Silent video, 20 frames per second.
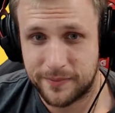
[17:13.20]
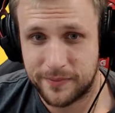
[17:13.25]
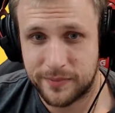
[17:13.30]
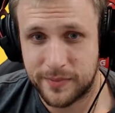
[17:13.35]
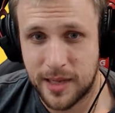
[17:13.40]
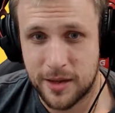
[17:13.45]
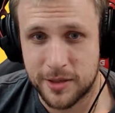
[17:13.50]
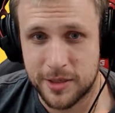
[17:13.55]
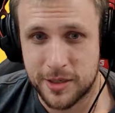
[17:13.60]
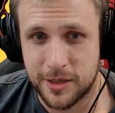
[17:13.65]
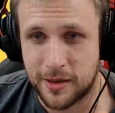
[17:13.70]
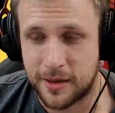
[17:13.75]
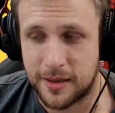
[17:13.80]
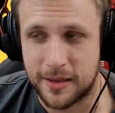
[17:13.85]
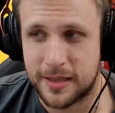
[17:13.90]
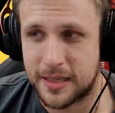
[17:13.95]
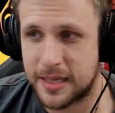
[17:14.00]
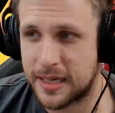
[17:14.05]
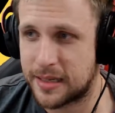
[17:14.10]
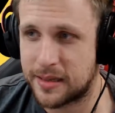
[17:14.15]
That was not a
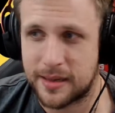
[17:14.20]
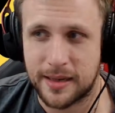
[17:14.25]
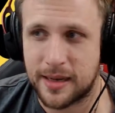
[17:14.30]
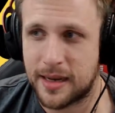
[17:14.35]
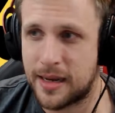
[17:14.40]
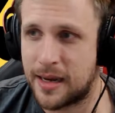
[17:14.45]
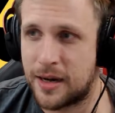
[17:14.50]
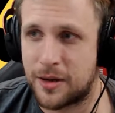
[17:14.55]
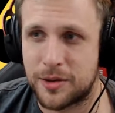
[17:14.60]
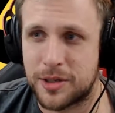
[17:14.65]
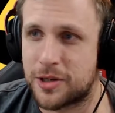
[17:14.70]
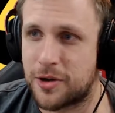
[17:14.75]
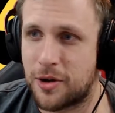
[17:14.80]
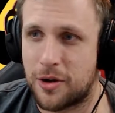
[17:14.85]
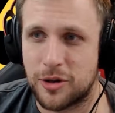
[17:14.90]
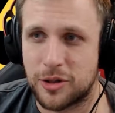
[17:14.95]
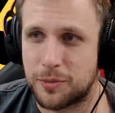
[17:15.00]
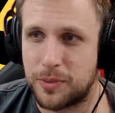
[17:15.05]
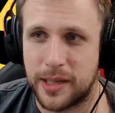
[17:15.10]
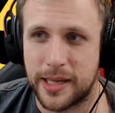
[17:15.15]
good thing. Like Elder
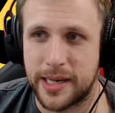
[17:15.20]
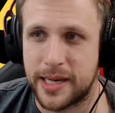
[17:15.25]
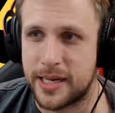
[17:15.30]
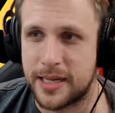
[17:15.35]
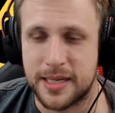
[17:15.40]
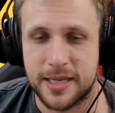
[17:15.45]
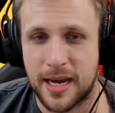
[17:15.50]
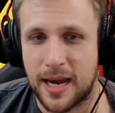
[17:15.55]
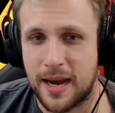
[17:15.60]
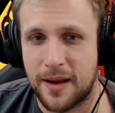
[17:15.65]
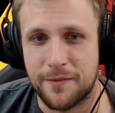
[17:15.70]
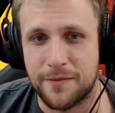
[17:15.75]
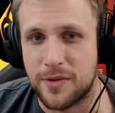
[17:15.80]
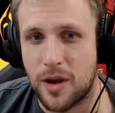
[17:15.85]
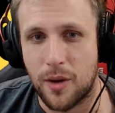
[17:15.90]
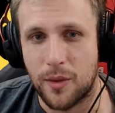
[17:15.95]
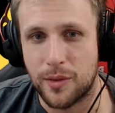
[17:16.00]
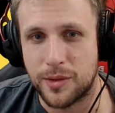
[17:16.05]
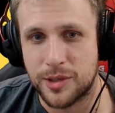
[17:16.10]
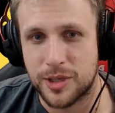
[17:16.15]
Scrolls Blades, I have
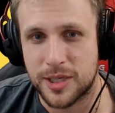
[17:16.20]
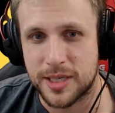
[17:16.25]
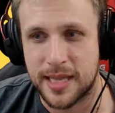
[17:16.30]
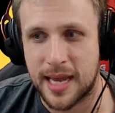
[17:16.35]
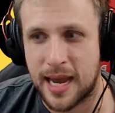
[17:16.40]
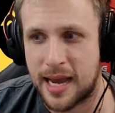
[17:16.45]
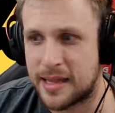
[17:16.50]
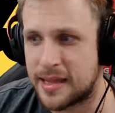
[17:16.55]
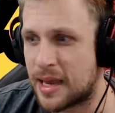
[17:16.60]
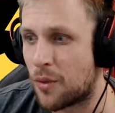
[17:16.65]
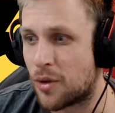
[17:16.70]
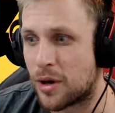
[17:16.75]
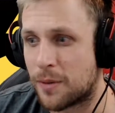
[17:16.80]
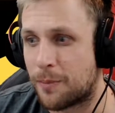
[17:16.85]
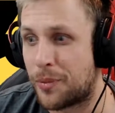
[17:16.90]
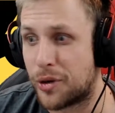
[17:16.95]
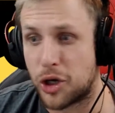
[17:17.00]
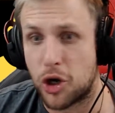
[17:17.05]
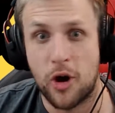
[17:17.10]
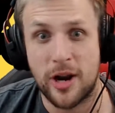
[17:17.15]
no interest in that. And they want
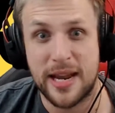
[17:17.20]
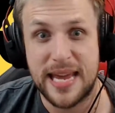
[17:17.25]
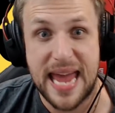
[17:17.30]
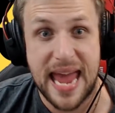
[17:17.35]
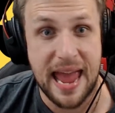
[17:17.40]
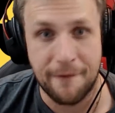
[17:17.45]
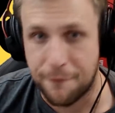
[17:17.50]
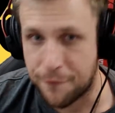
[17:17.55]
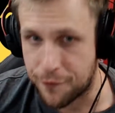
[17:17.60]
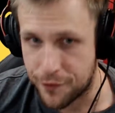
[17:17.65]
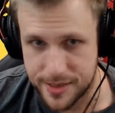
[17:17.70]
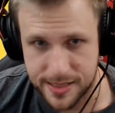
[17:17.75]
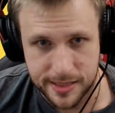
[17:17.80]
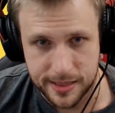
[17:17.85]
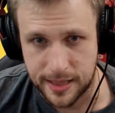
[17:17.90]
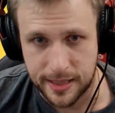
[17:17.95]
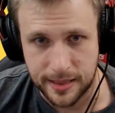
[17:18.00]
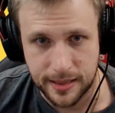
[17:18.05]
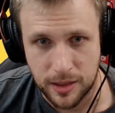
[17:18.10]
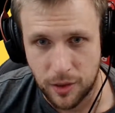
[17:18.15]
to put it on
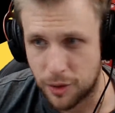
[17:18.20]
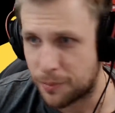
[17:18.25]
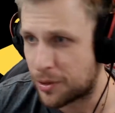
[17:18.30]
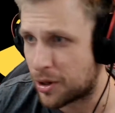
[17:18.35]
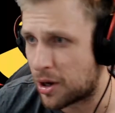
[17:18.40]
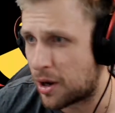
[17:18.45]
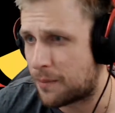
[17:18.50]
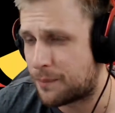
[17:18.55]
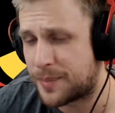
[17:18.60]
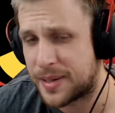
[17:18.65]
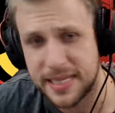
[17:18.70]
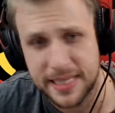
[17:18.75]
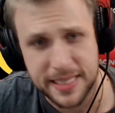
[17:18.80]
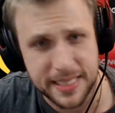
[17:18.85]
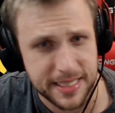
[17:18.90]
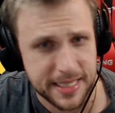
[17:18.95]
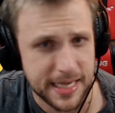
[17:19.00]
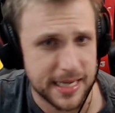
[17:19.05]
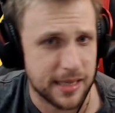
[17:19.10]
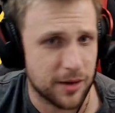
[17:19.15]
everything. They want to put it on
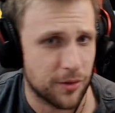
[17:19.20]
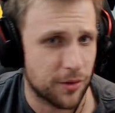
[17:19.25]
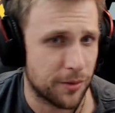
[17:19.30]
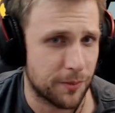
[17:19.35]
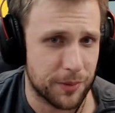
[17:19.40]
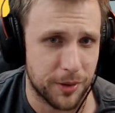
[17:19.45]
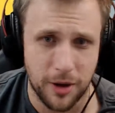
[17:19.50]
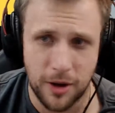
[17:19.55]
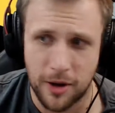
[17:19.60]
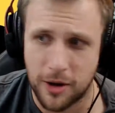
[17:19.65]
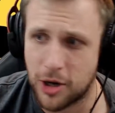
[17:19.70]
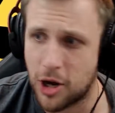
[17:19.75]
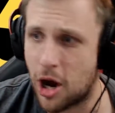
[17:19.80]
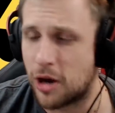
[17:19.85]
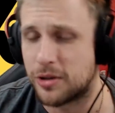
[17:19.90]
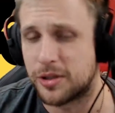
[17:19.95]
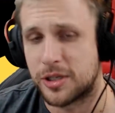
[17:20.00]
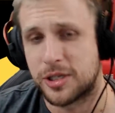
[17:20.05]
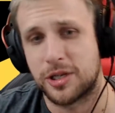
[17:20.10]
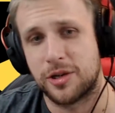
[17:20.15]
PC. They want to put it on
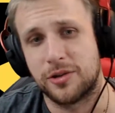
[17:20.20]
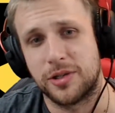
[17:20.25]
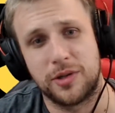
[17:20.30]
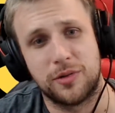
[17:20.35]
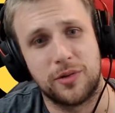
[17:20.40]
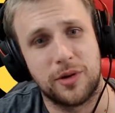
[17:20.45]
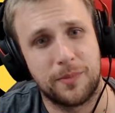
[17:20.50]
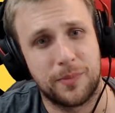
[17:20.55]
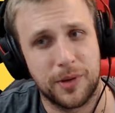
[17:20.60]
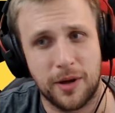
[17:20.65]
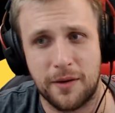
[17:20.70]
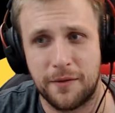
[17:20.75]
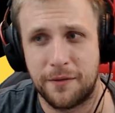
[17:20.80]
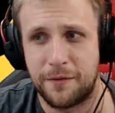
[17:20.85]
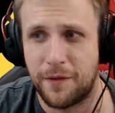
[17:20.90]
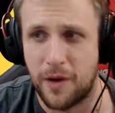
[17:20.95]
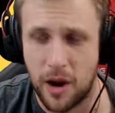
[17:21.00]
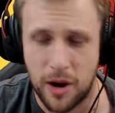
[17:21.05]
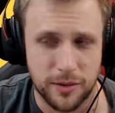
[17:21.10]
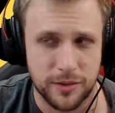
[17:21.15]
consoles. They want to put it on
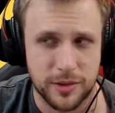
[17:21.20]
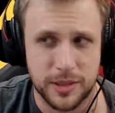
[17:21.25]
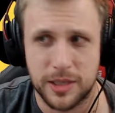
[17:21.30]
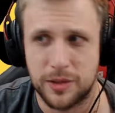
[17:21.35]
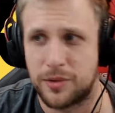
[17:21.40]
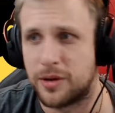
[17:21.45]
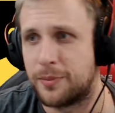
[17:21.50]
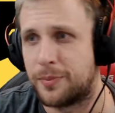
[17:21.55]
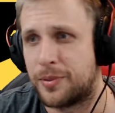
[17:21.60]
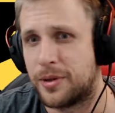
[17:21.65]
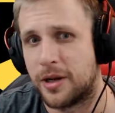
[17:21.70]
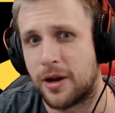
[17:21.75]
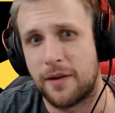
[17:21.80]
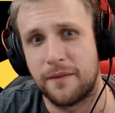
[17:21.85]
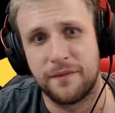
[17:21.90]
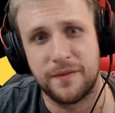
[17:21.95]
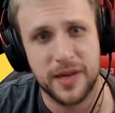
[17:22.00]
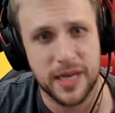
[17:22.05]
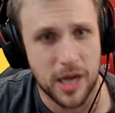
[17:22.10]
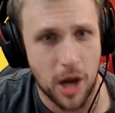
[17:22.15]
phones. They want to put it
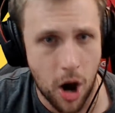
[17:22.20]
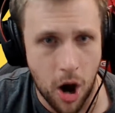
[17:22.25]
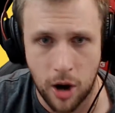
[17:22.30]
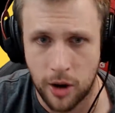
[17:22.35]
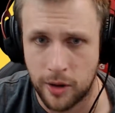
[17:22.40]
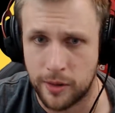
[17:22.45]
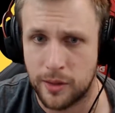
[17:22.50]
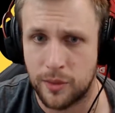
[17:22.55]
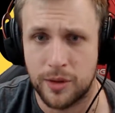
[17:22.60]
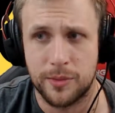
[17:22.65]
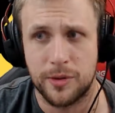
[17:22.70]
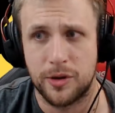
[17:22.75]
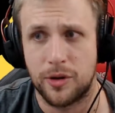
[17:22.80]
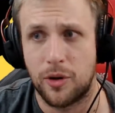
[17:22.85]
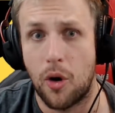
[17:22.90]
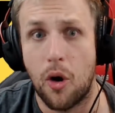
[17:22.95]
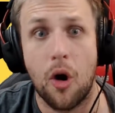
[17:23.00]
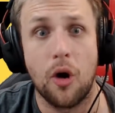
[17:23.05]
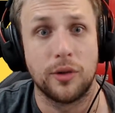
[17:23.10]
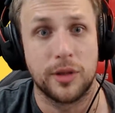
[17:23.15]
on VR. They want to put
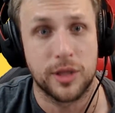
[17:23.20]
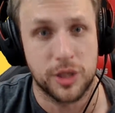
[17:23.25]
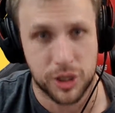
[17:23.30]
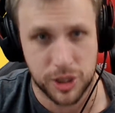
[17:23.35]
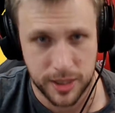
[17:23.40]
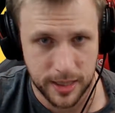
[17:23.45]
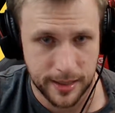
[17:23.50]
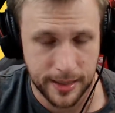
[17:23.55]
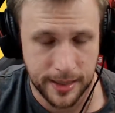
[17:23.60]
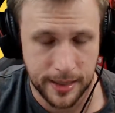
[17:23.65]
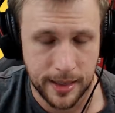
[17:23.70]
all the shit.